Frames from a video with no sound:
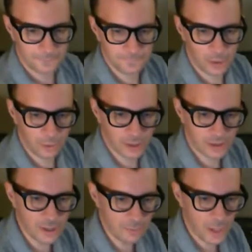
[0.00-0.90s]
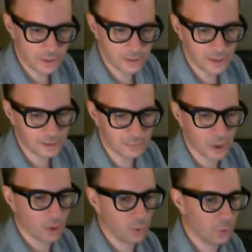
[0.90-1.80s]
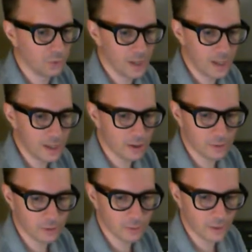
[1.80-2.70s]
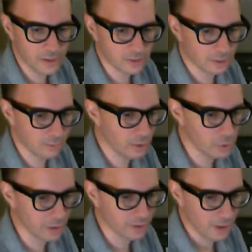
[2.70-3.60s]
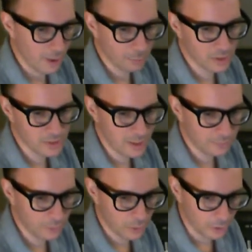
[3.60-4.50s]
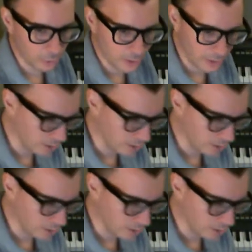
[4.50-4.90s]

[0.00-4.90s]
Alright, gamepad detected. Hold A on your device to configure it. Press F4 to quit at any